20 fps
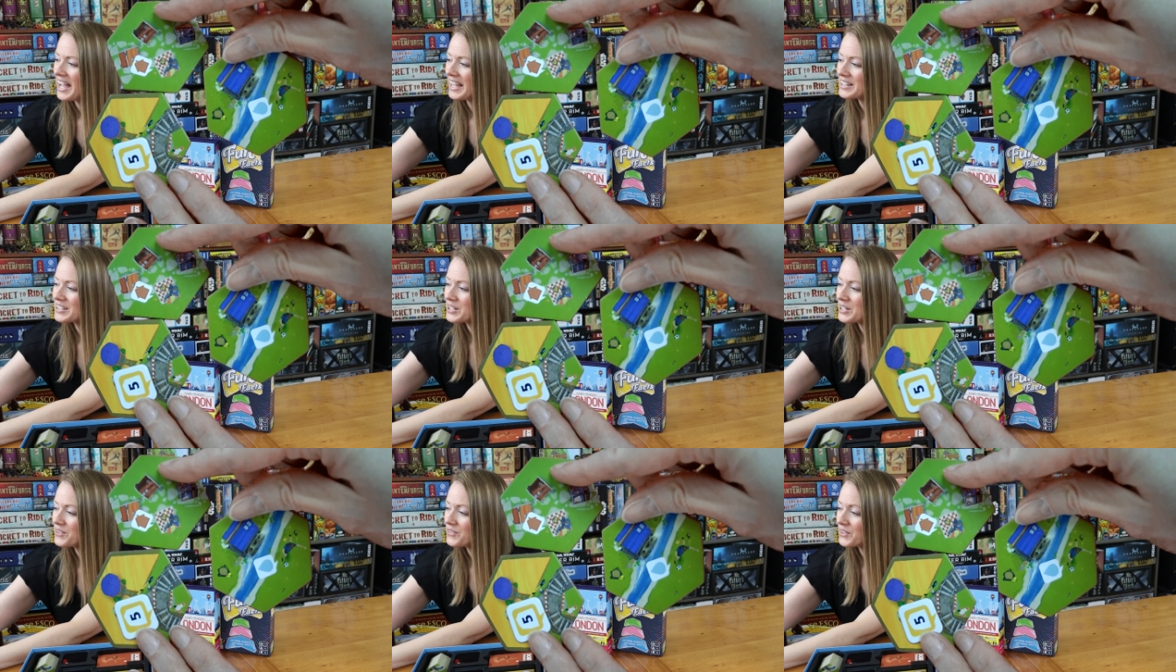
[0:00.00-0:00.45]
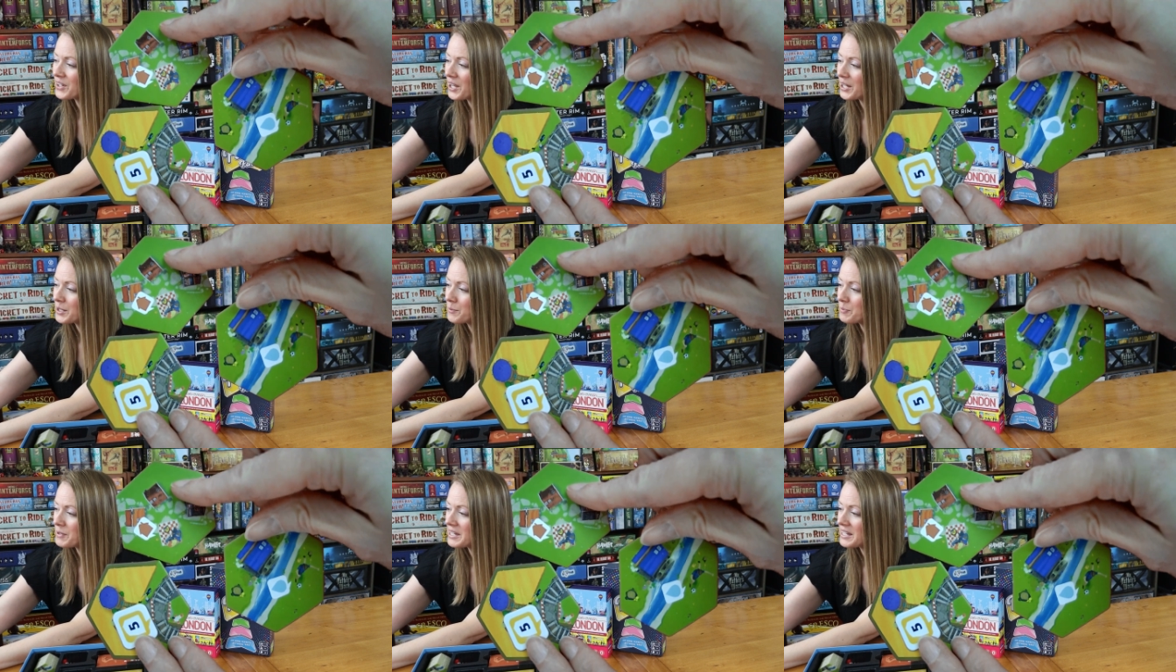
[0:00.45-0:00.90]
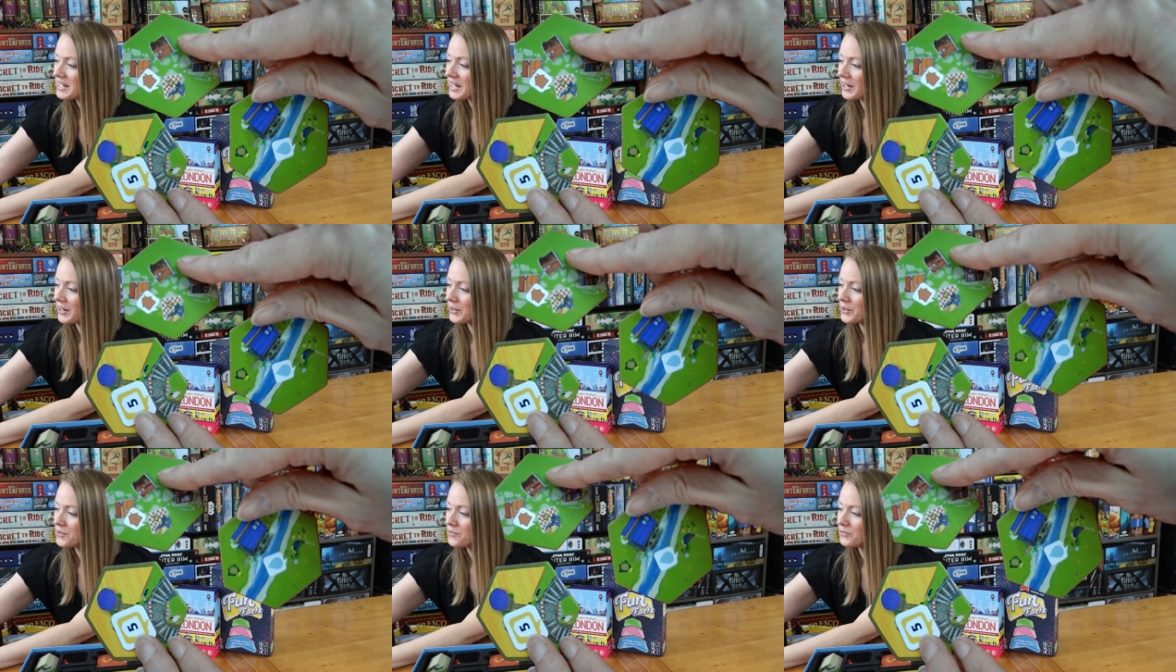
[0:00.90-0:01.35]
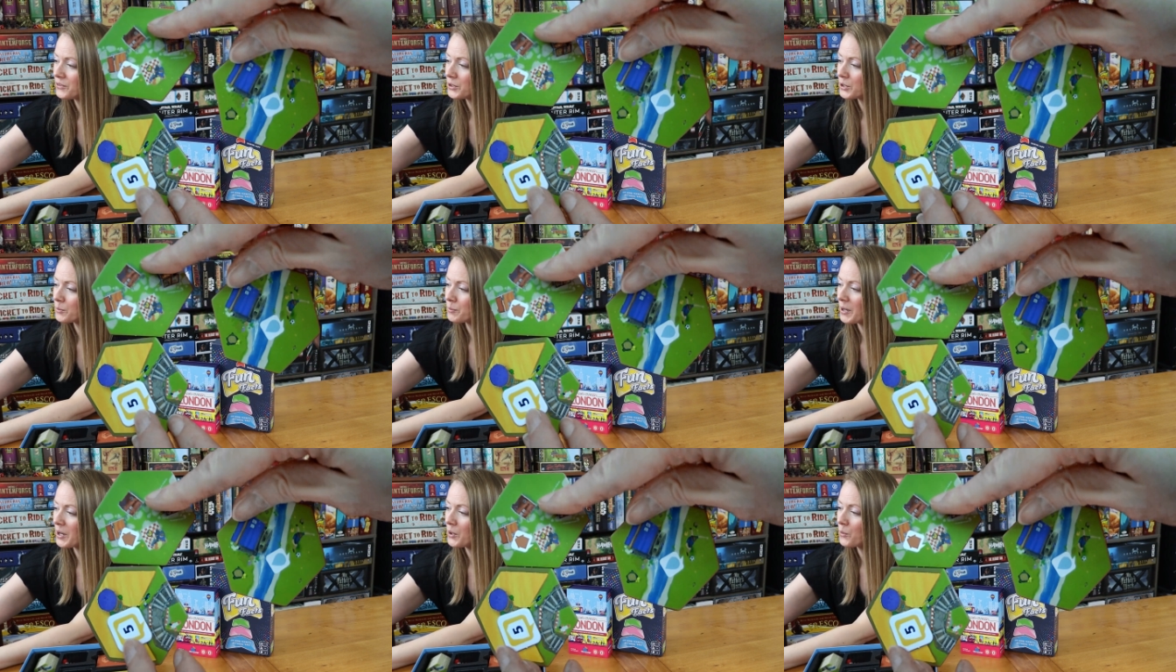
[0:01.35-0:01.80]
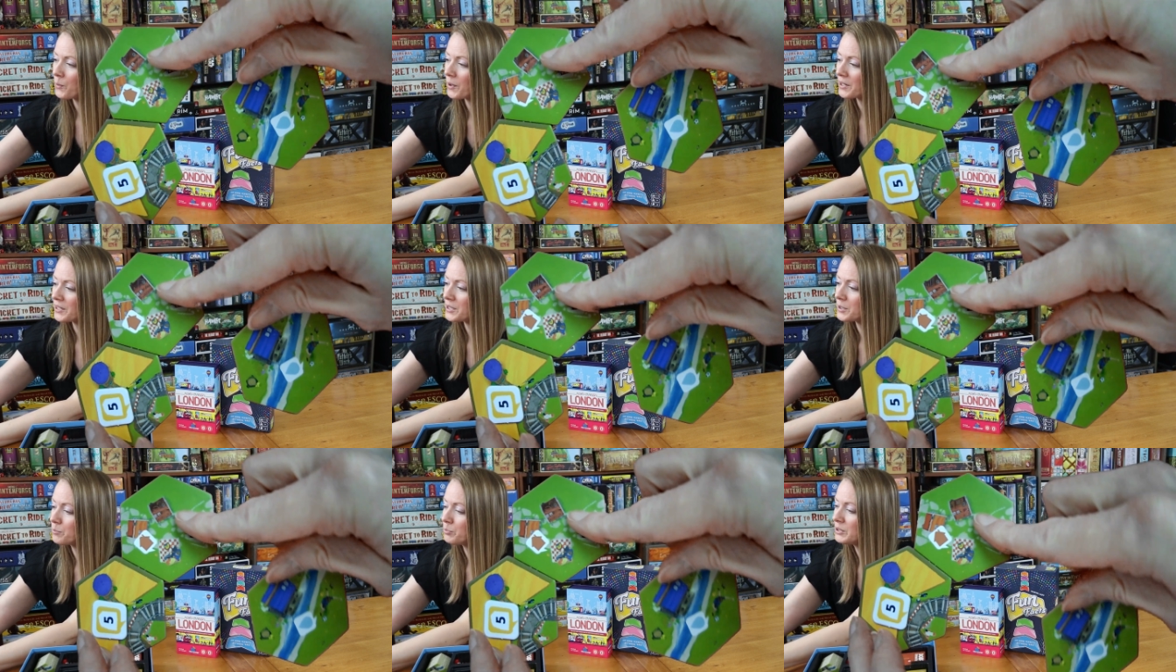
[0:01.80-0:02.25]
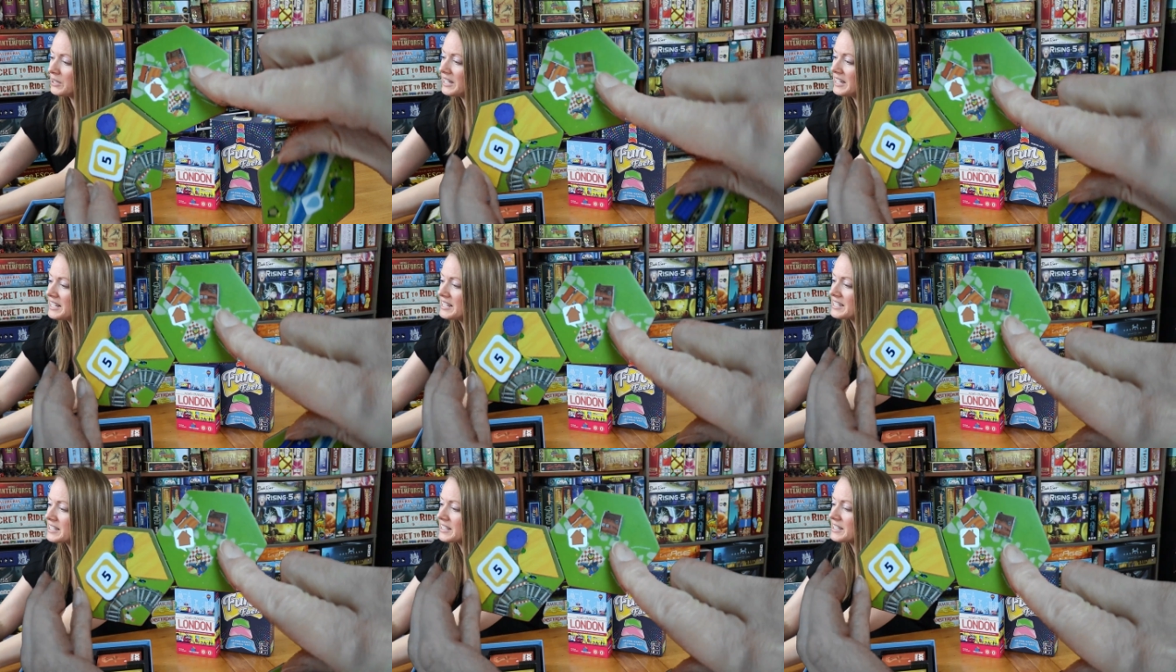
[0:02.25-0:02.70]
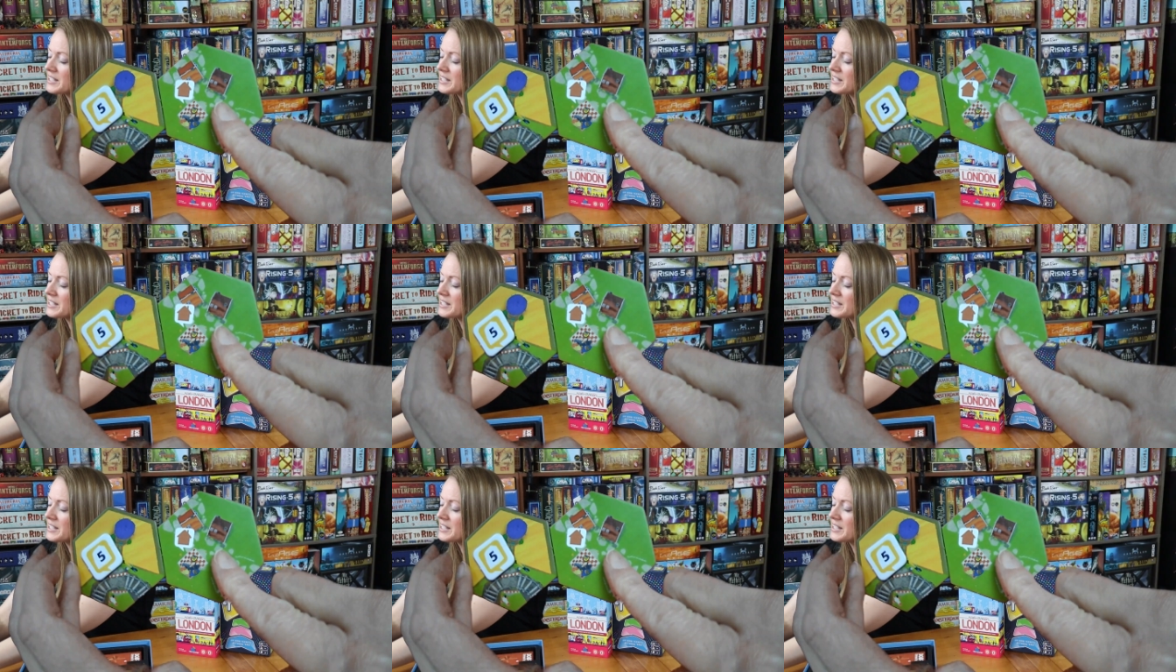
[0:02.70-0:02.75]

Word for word: And so you've got to be careful about where you place.